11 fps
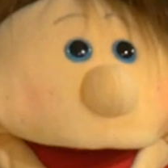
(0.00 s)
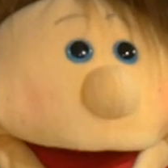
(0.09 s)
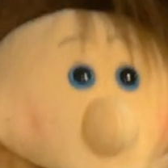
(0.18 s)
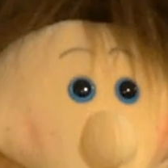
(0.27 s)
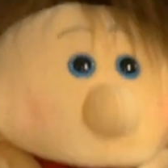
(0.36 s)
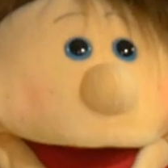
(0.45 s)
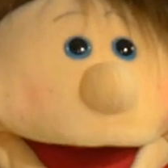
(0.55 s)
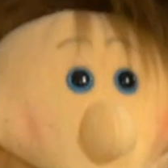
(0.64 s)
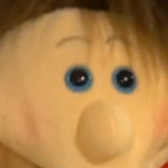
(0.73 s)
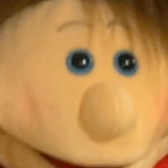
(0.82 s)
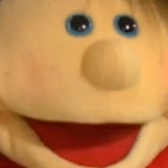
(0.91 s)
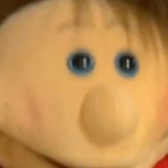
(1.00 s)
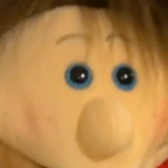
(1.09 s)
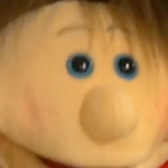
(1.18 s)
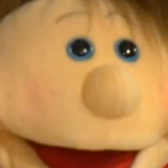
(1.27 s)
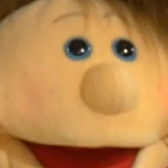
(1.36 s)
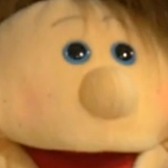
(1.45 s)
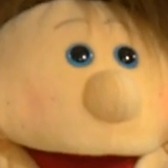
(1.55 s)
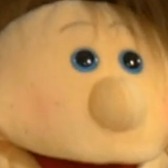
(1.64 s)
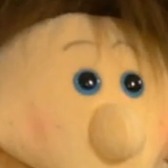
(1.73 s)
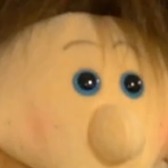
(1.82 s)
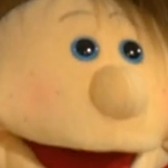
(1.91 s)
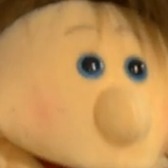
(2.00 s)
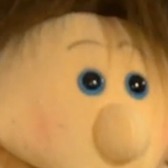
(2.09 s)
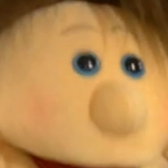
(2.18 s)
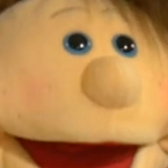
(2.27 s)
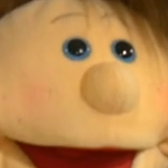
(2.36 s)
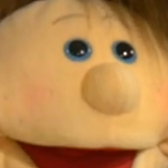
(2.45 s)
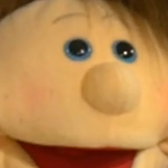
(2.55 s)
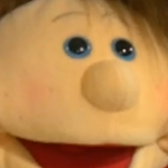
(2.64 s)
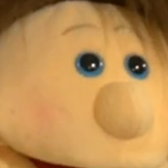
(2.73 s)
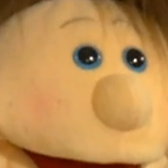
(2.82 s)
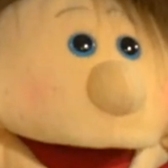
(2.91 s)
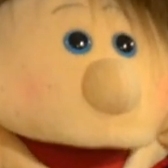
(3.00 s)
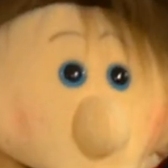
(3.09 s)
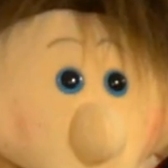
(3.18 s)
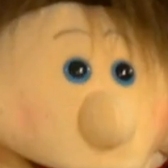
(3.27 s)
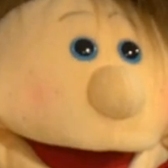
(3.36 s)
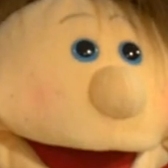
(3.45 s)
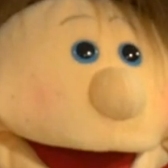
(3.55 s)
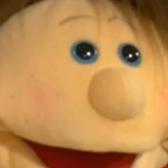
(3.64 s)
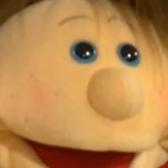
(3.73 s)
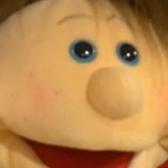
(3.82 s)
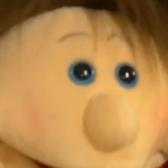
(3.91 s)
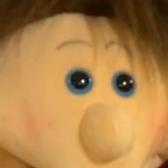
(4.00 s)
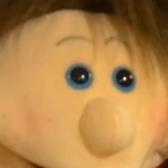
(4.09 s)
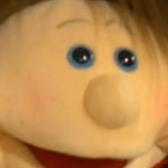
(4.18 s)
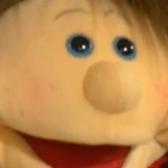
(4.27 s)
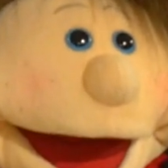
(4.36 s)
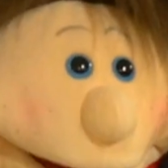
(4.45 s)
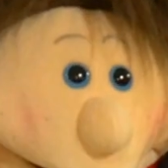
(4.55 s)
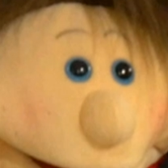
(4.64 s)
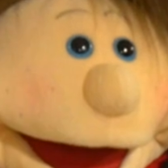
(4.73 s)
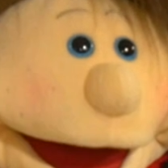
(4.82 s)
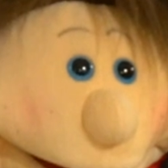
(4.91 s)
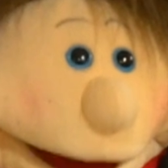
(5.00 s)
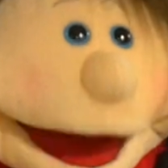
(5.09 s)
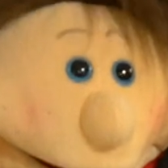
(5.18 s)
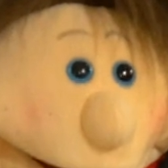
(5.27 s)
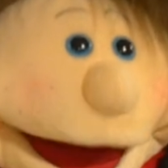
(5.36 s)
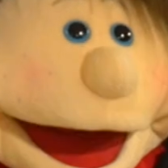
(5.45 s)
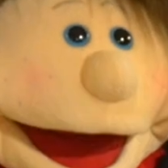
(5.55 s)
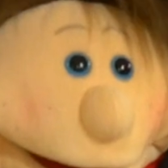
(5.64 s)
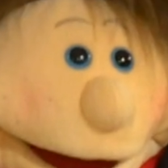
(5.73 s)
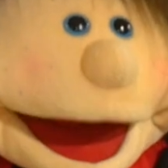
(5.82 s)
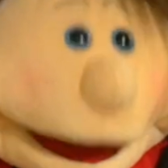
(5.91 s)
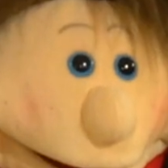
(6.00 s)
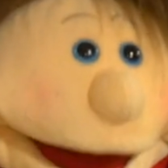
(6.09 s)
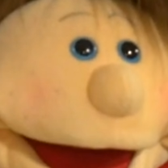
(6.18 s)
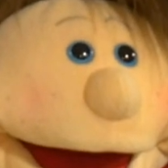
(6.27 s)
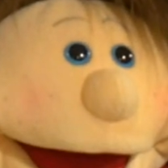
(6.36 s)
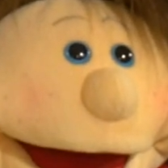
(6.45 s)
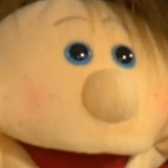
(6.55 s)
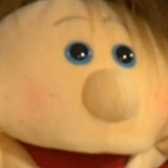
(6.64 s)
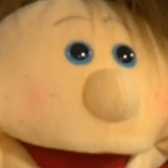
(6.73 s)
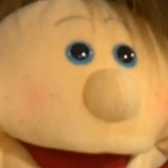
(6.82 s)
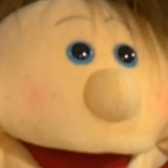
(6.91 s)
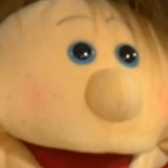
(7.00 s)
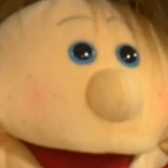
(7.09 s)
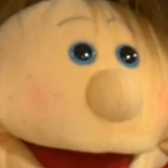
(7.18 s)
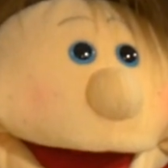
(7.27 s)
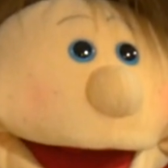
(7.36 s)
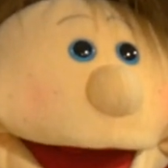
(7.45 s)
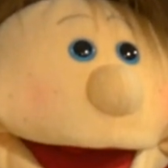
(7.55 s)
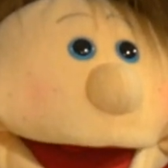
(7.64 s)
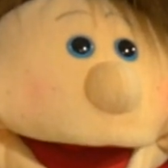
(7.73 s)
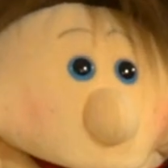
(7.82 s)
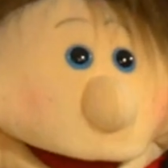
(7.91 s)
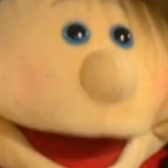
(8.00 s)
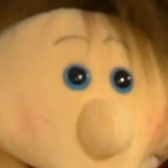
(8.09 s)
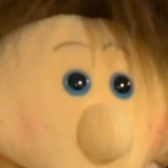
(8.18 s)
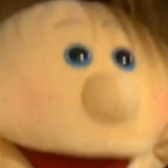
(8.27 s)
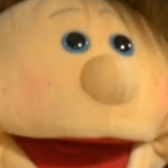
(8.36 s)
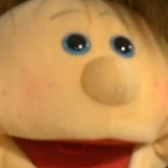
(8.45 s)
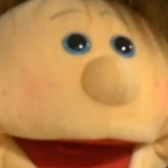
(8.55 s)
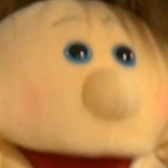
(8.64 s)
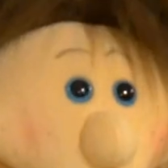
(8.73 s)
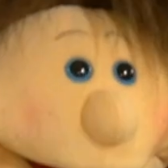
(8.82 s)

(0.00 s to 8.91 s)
built his house of sticks. Then along came the wolf, who said, Little pig,